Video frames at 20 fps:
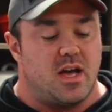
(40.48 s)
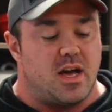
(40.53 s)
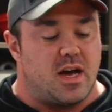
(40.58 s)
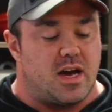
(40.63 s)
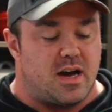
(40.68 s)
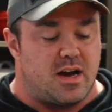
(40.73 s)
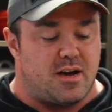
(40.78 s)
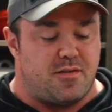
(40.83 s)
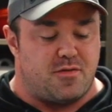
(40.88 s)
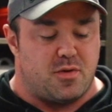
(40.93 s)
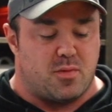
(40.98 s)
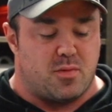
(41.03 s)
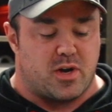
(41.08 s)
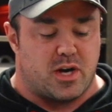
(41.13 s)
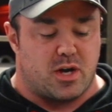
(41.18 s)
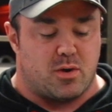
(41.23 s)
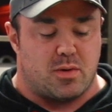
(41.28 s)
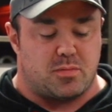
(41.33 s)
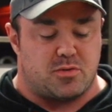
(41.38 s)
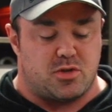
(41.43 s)
If you want
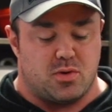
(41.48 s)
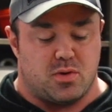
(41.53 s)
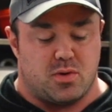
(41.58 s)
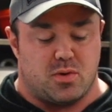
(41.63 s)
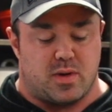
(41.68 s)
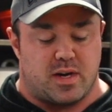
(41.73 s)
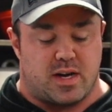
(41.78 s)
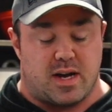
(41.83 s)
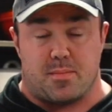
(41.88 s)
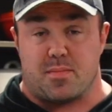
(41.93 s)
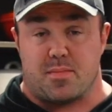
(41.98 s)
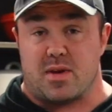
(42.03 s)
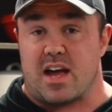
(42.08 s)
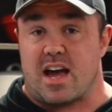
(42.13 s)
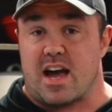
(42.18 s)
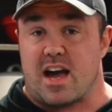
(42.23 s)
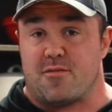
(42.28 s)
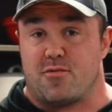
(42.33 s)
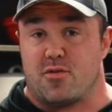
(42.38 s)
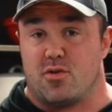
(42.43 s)
to go up to 1.5
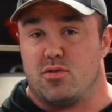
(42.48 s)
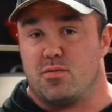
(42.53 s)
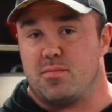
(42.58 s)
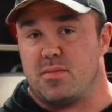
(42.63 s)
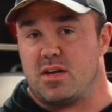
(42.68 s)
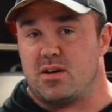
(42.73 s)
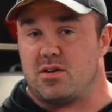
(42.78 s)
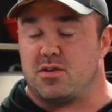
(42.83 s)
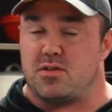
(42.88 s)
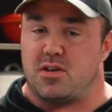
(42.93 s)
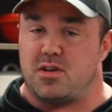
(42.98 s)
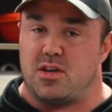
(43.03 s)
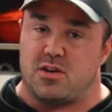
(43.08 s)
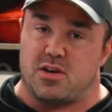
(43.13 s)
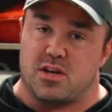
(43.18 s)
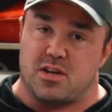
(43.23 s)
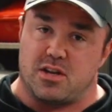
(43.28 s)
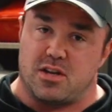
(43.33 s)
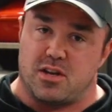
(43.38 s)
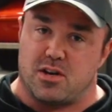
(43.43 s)
cups of oatmeal, you
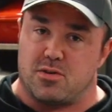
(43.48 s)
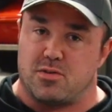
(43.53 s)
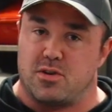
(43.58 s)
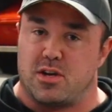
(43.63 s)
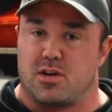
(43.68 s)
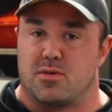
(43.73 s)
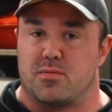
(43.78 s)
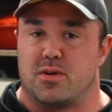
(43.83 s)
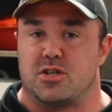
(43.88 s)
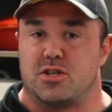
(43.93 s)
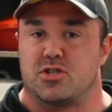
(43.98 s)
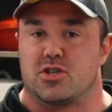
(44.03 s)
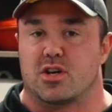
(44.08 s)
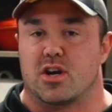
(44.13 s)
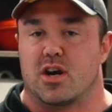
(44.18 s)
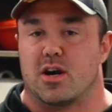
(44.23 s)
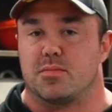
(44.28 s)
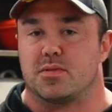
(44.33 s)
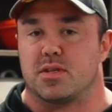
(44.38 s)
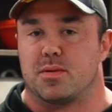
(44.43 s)
can, you can raise your
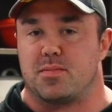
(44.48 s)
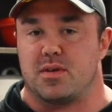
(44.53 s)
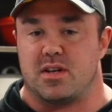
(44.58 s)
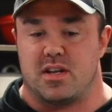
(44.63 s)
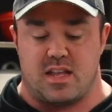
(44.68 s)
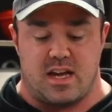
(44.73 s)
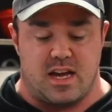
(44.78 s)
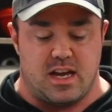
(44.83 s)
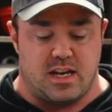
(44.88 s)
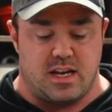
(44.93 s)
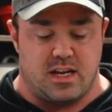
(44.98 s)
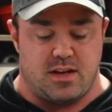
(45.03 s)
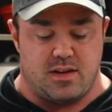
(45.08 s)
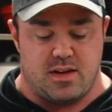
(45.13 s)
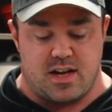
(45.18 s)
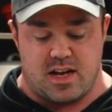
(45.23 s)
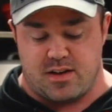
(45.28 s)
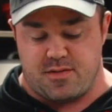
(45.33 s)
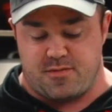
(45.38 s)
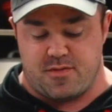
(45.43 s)
carbs up into the 80,
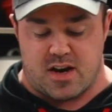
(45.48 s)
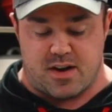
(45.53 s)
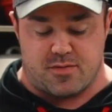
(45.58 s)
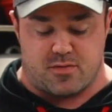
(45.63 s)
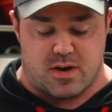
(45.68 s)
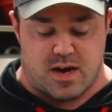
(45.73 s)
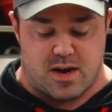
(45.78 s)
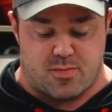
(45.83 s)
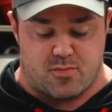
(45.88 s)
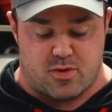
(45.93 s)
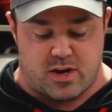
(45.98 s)
85 gram